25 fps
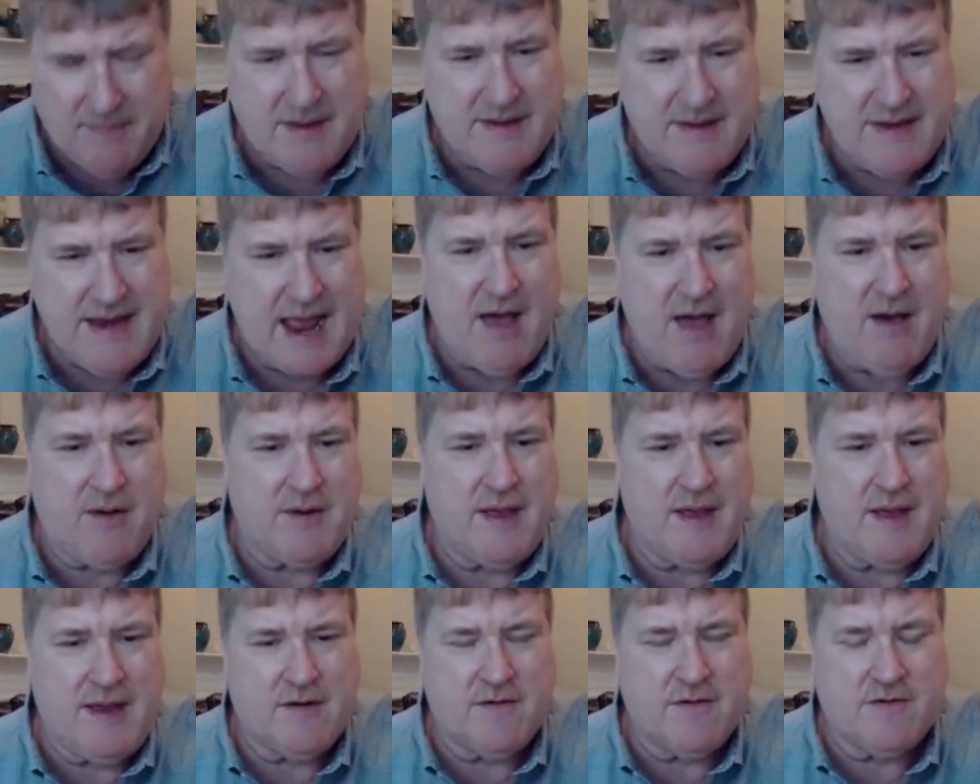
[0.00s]

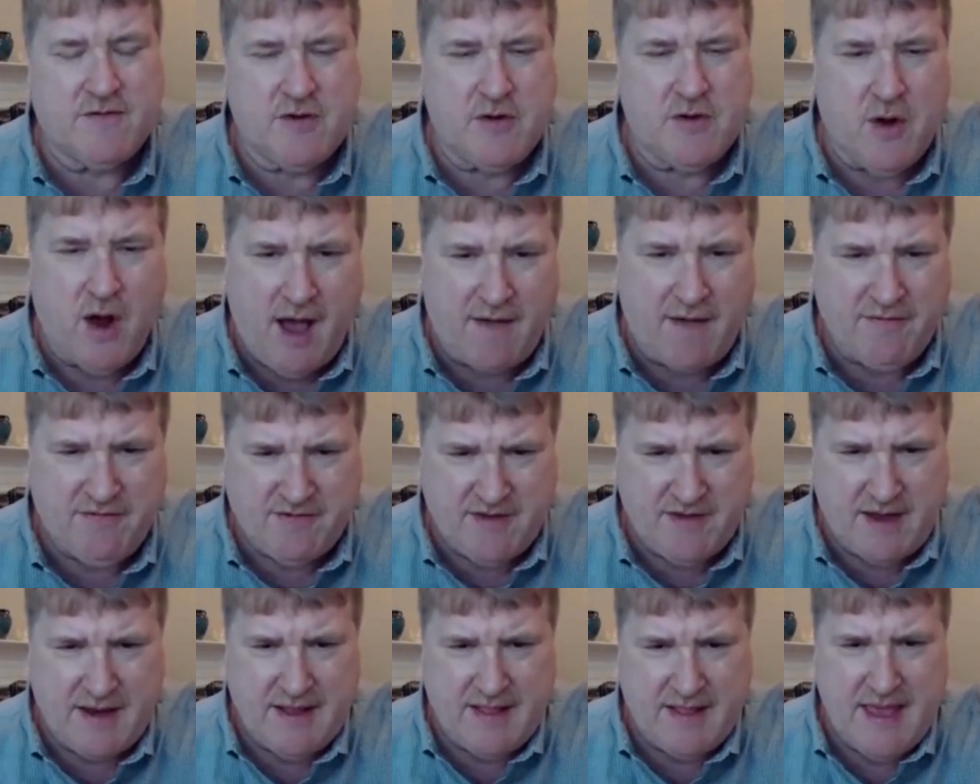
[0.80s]
down a year. So you're
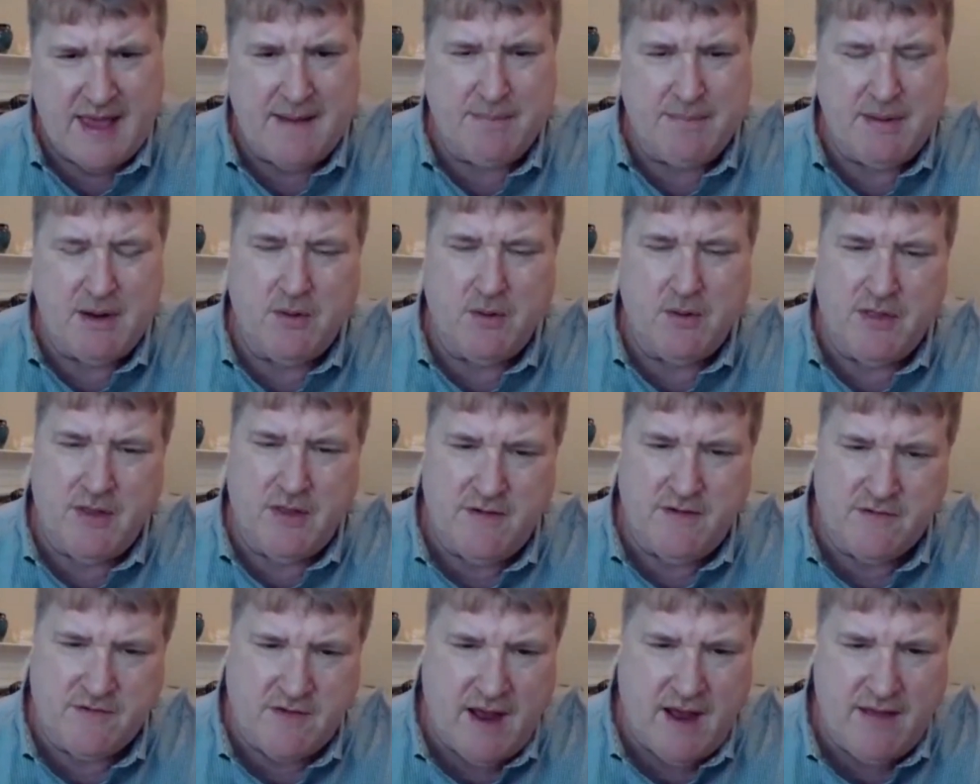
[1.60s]
offsetting that a bit with the
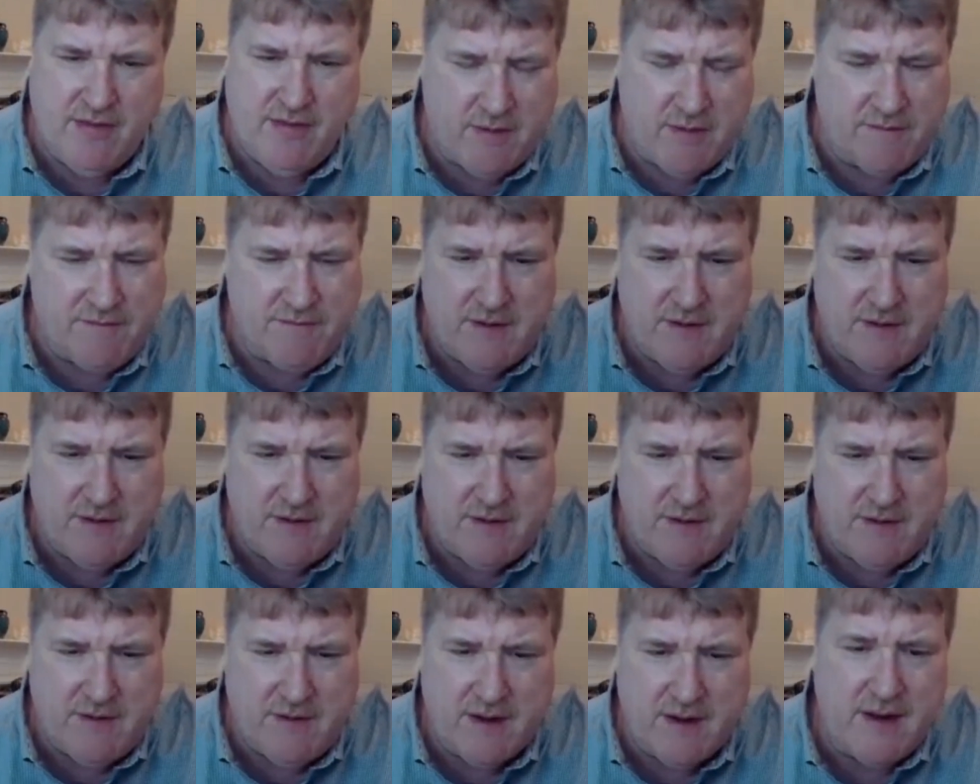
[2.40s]
design
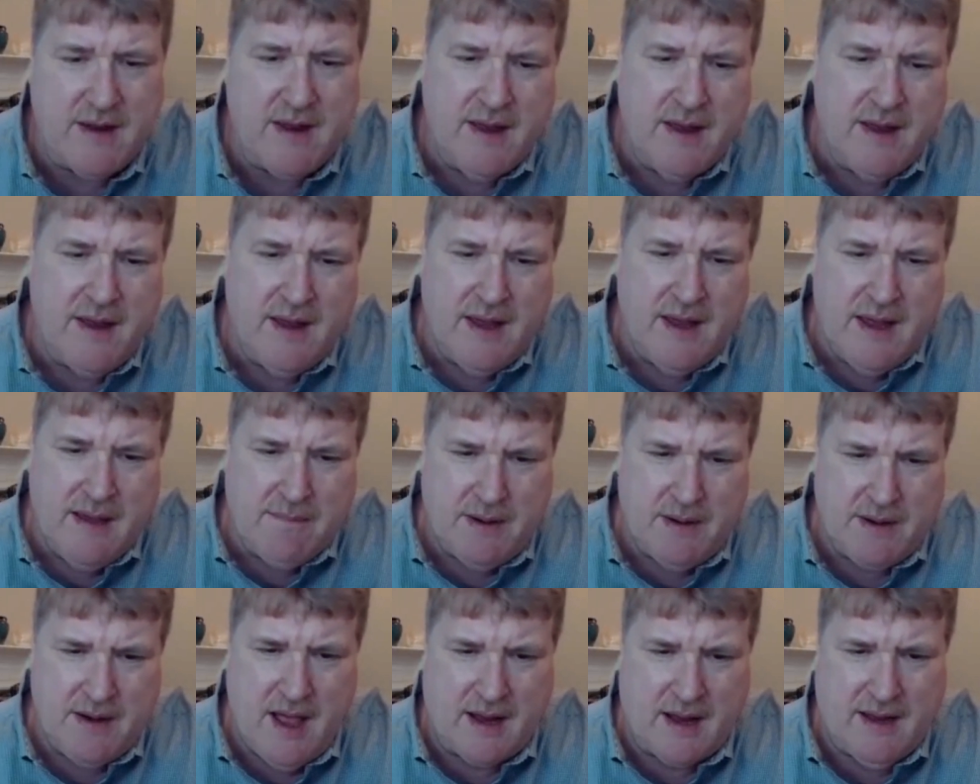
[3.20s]
thrifting,
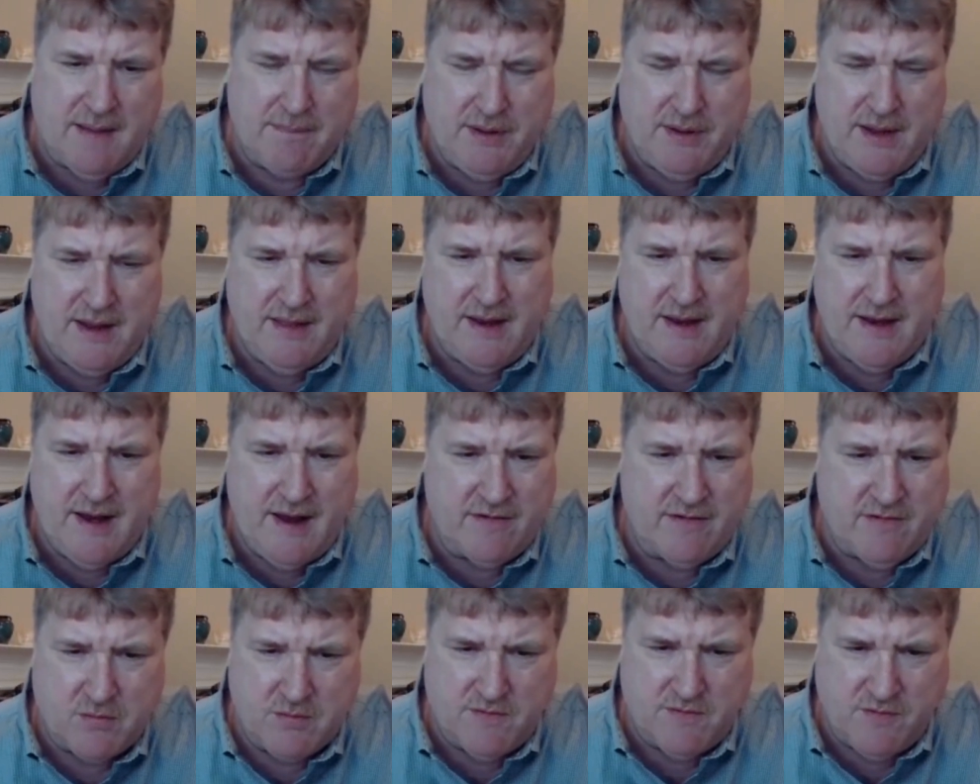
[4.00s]
but not completely. And as
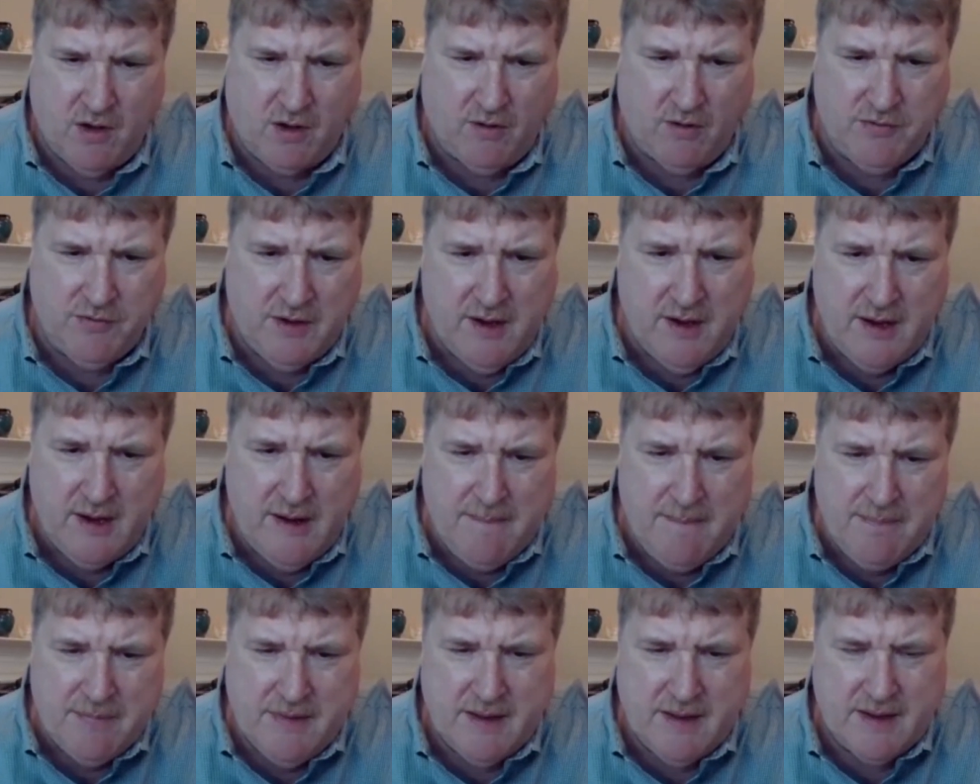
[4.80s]
a result,
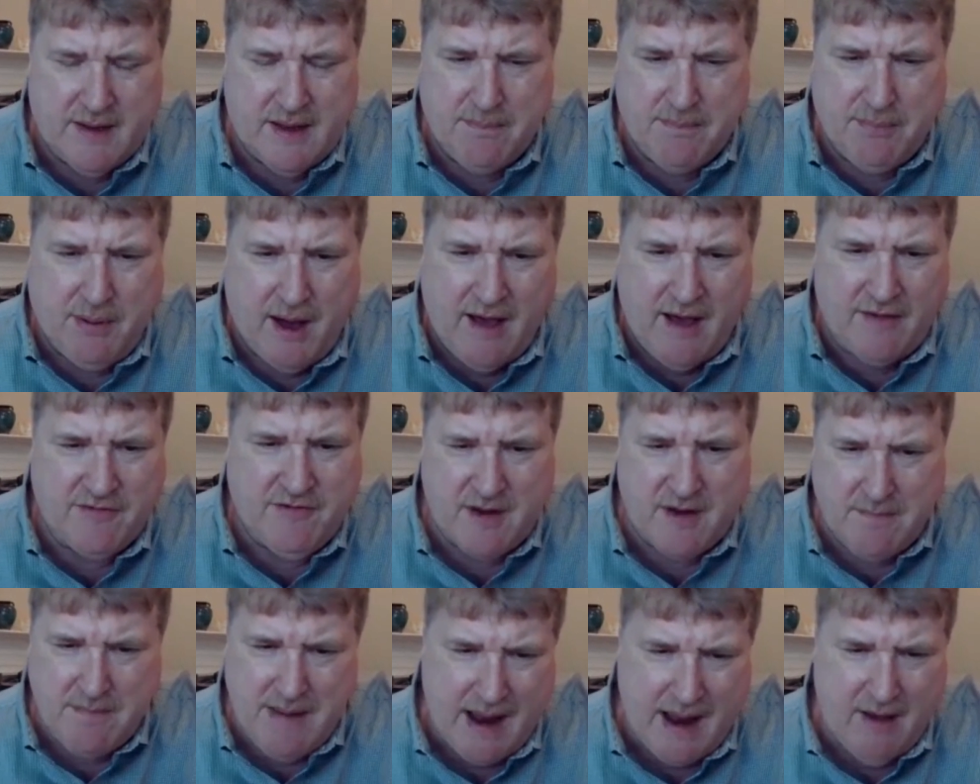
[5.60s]
the composite
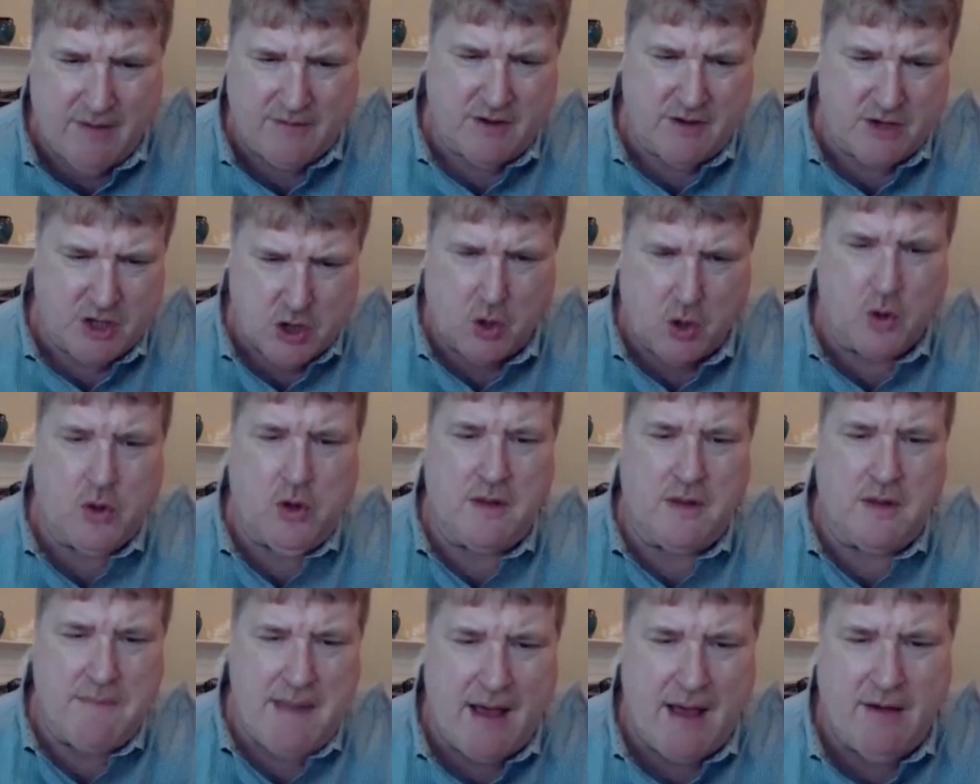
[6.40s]
amount, the total
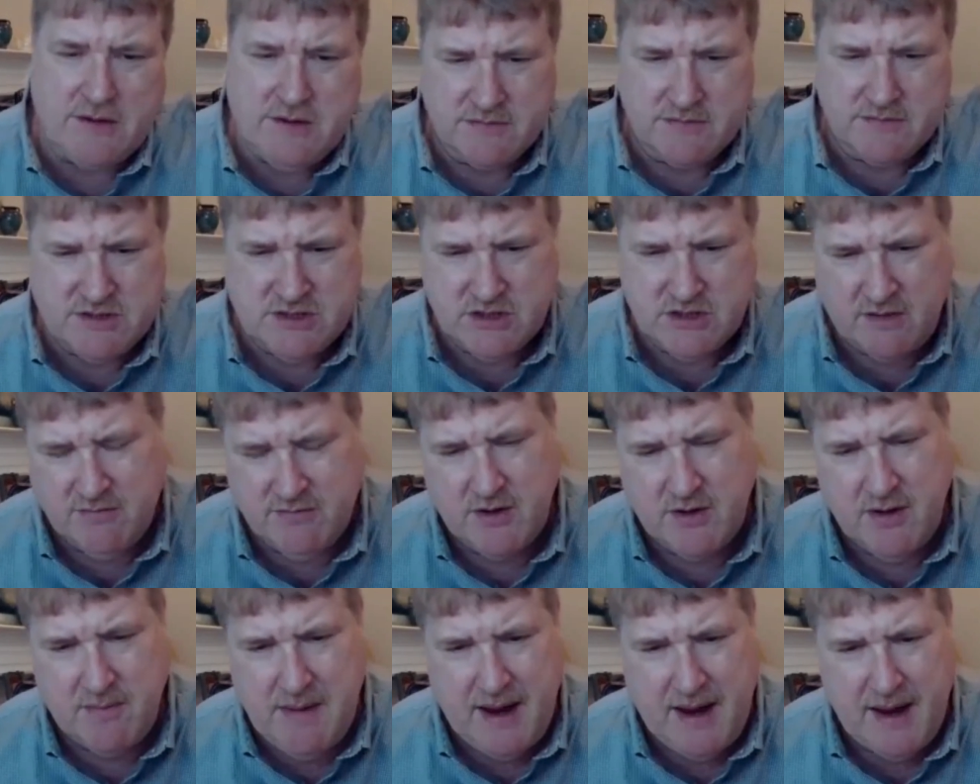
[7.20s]
amount of silver
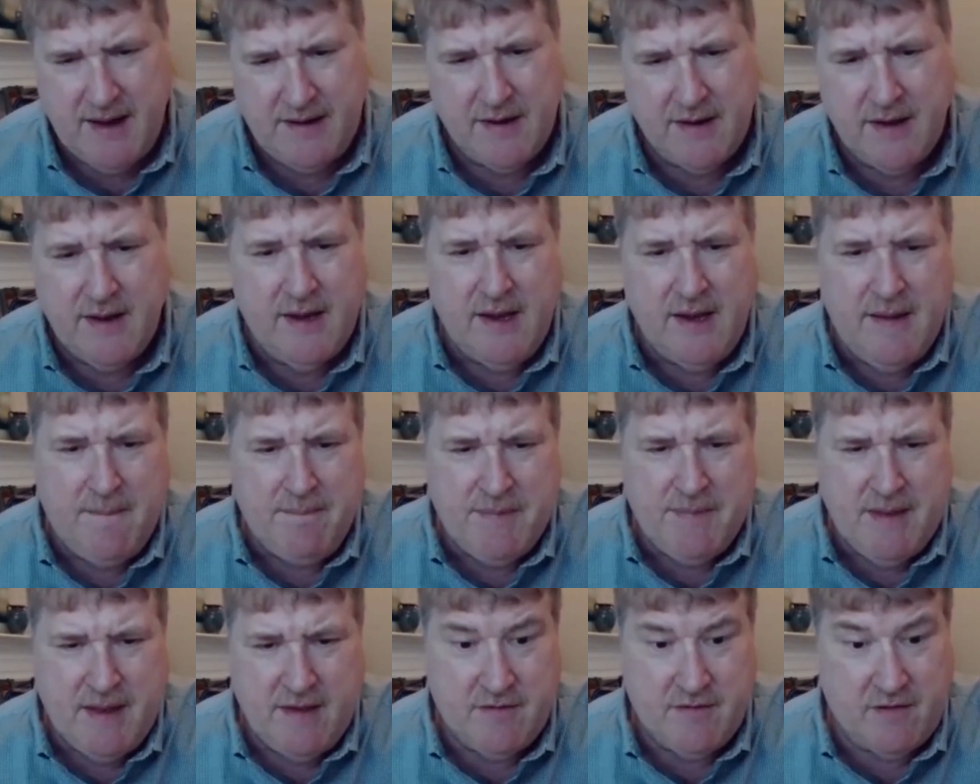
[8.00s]
demand
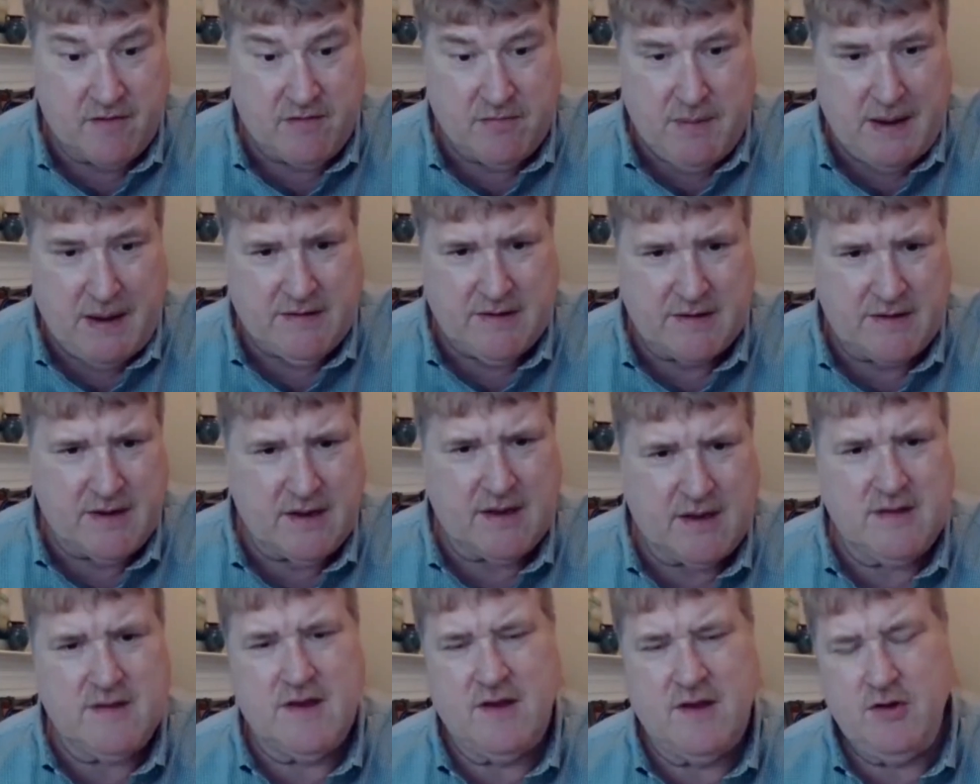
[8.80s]
is expected to
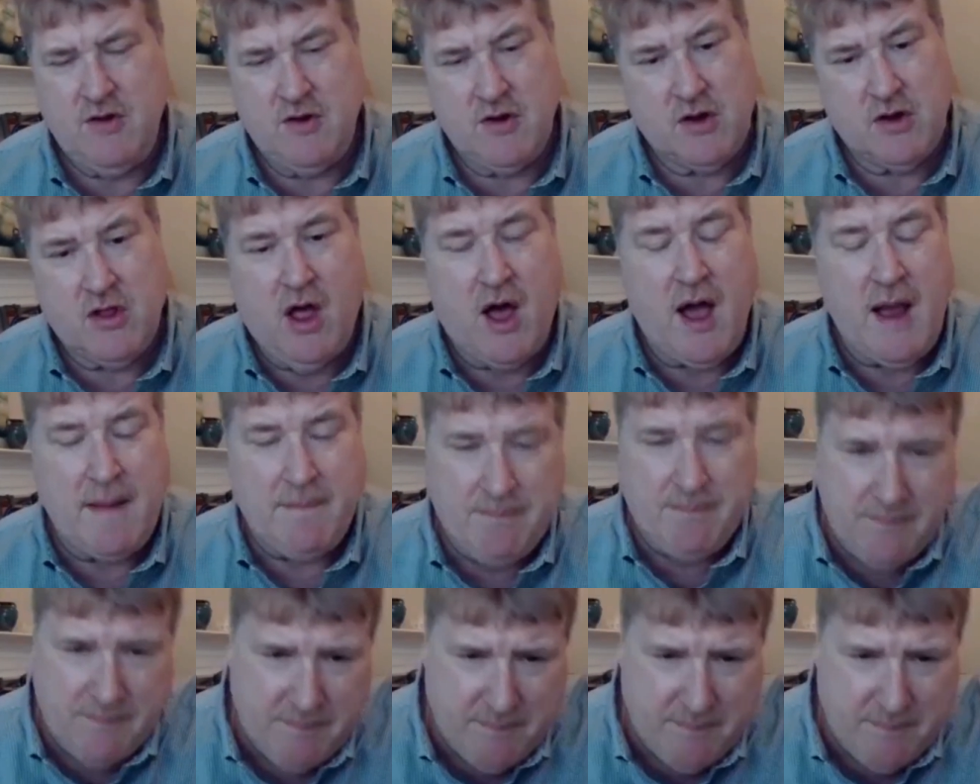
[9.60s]
continue to climb.